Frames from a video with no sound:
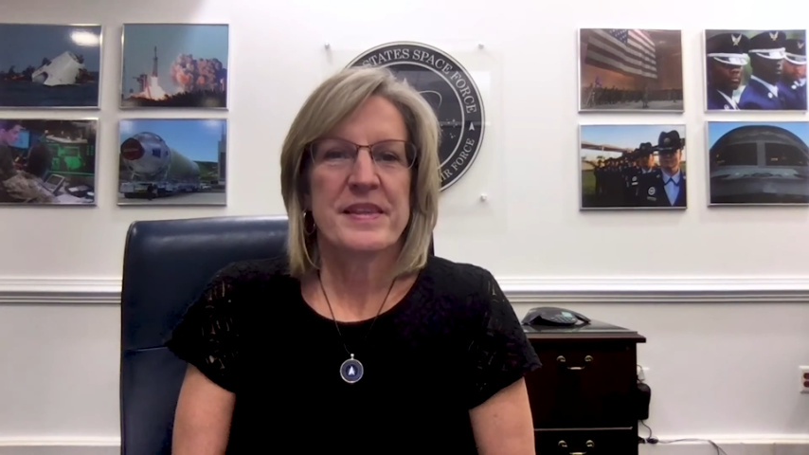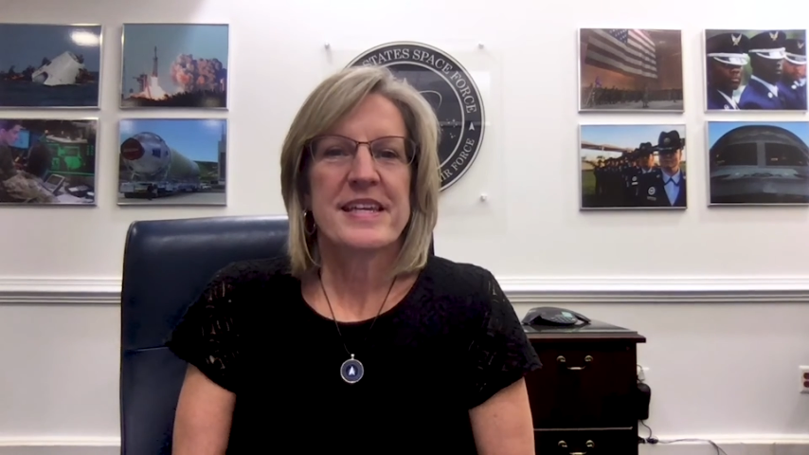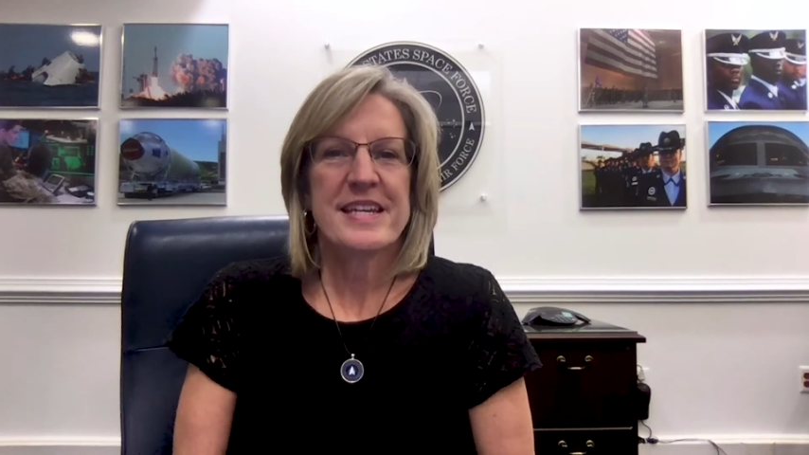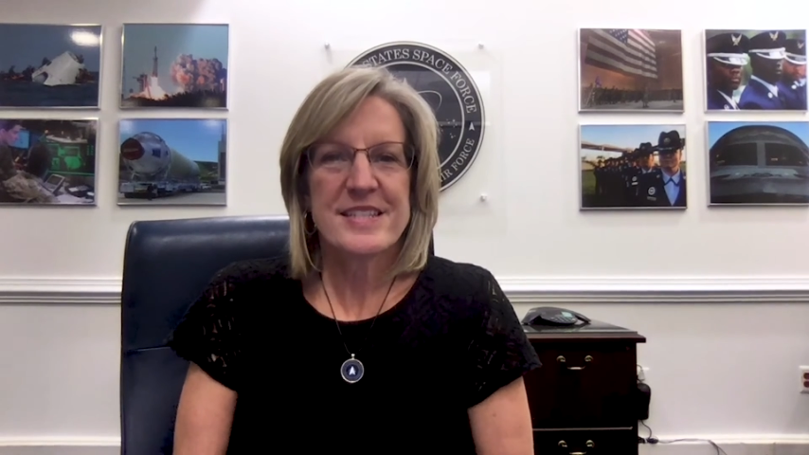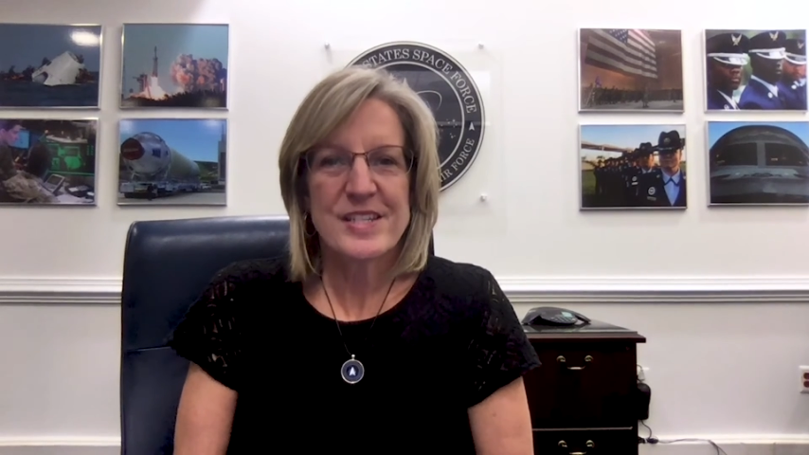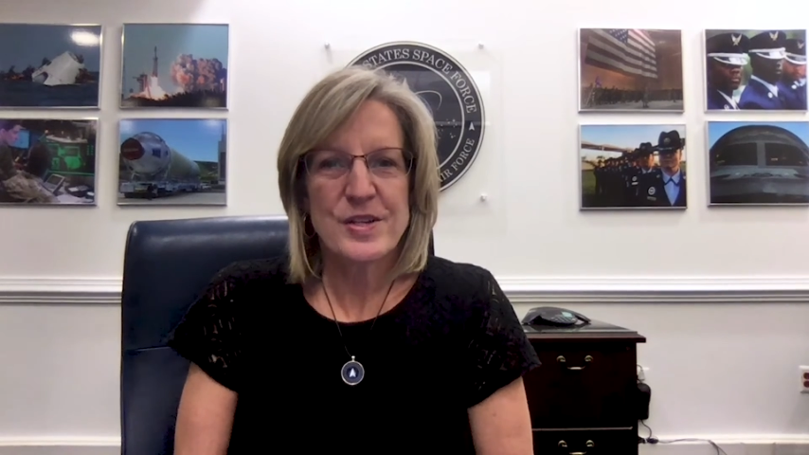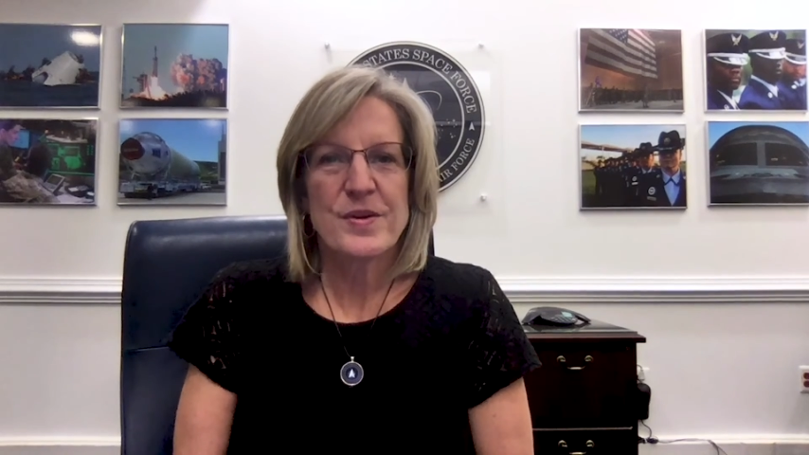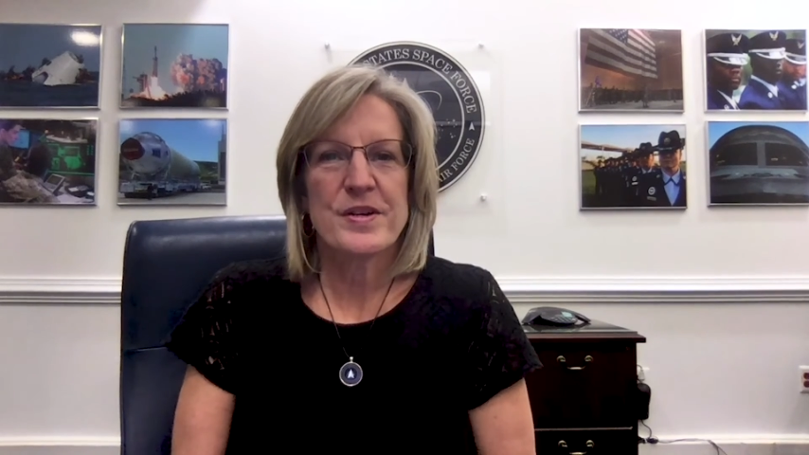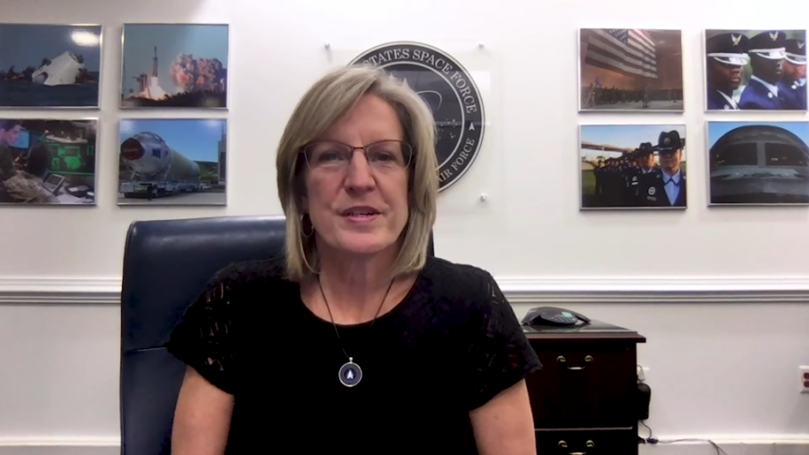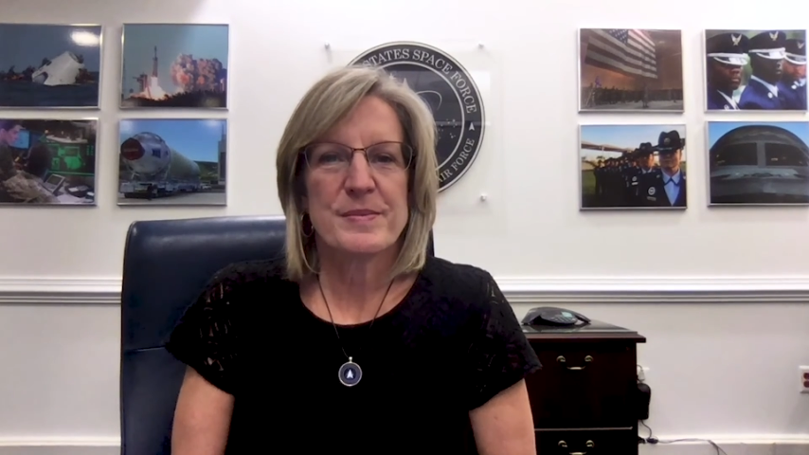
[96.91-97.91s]
get to know
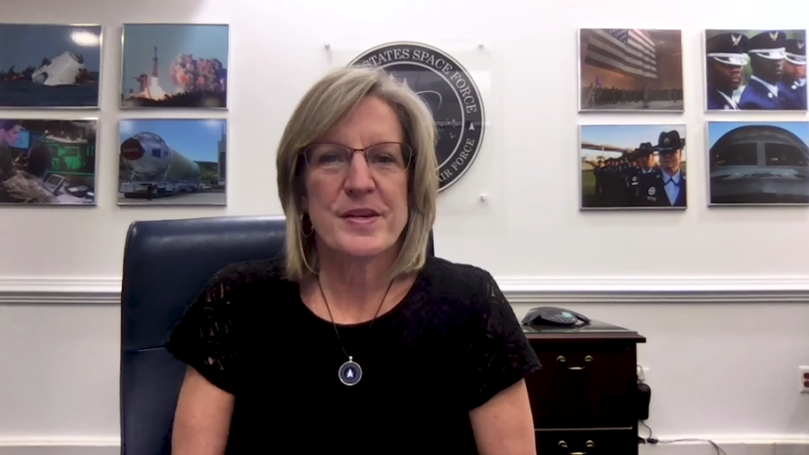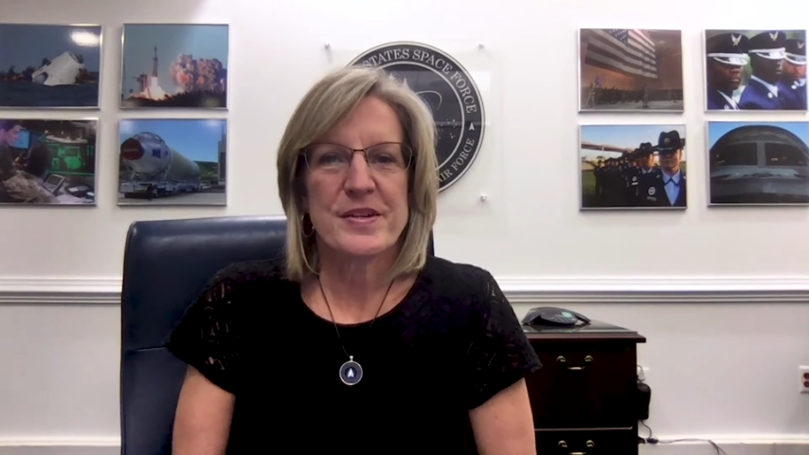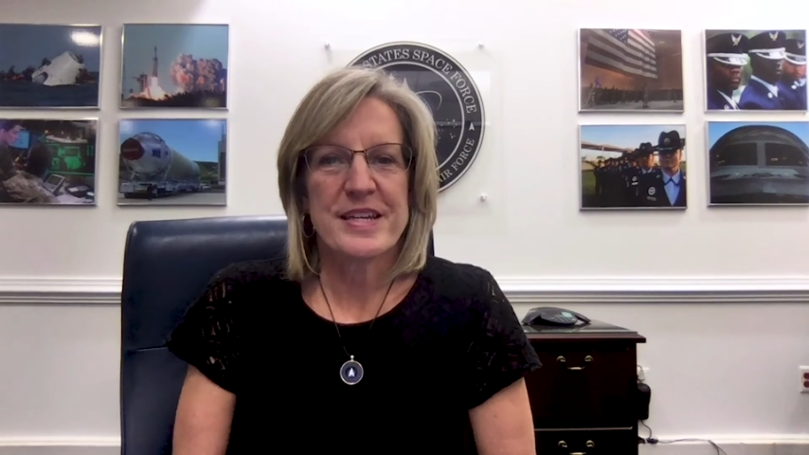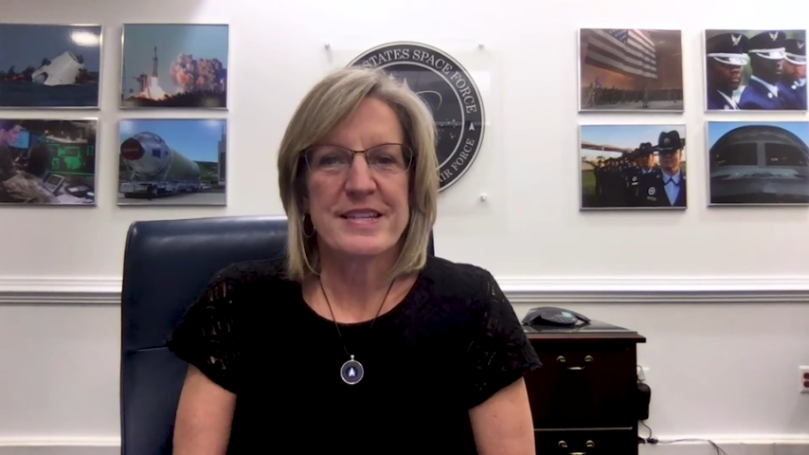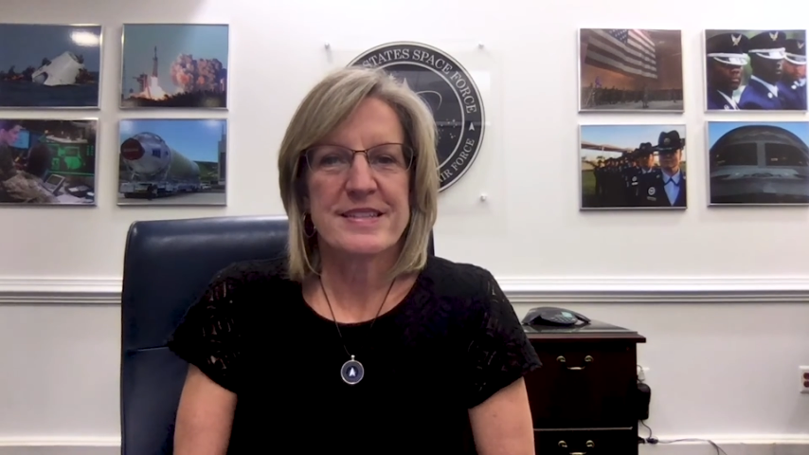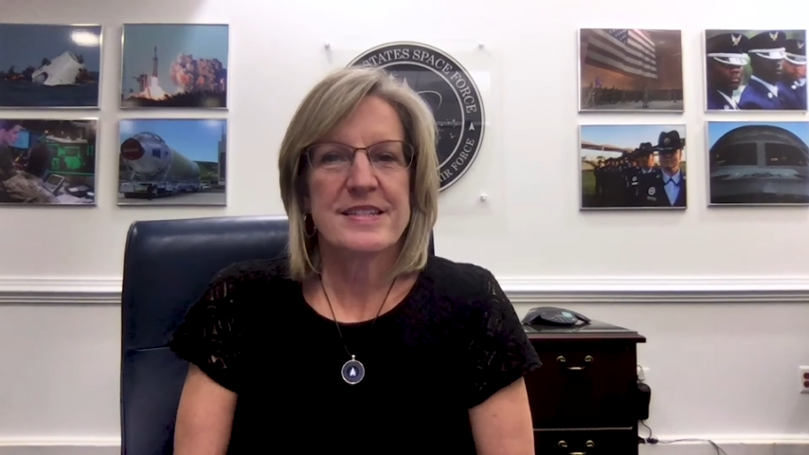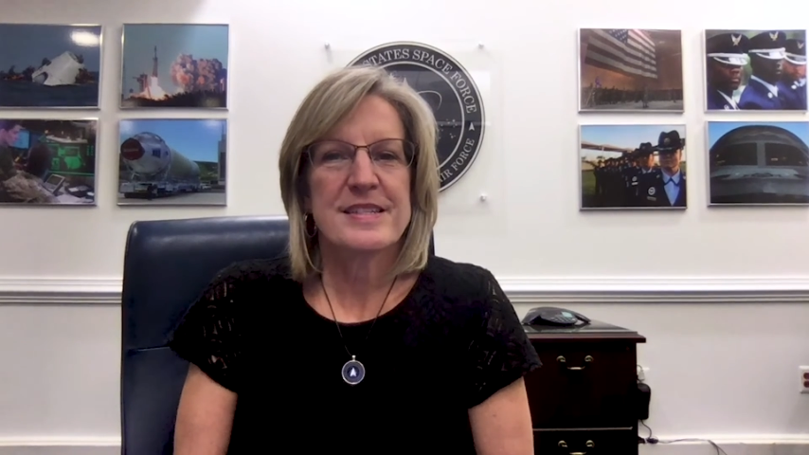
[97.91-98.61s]
your communities